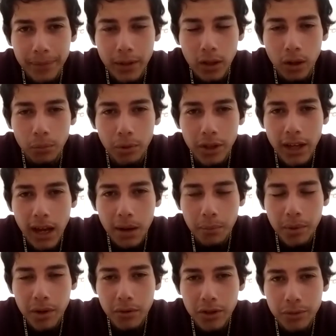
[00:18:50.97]
But you gotta
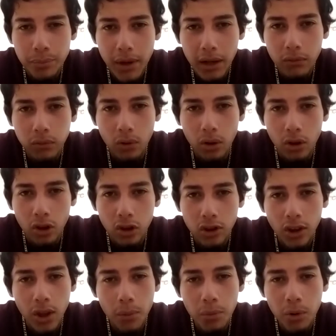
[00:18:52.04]
be respectful.
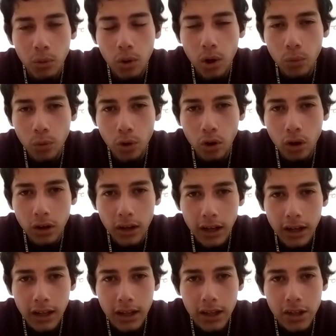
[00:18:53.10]
The number 1 rule,
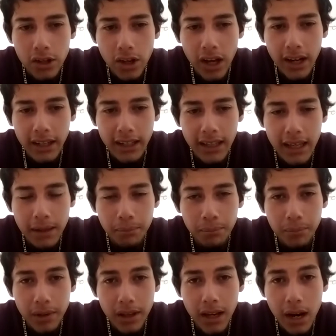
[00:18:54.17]
you gotta keep
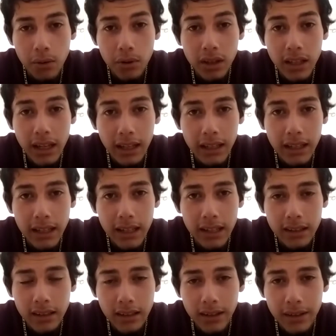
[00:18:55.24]
everything
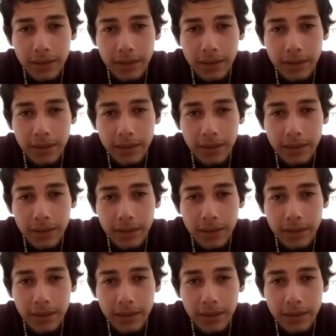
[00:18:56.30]
clean,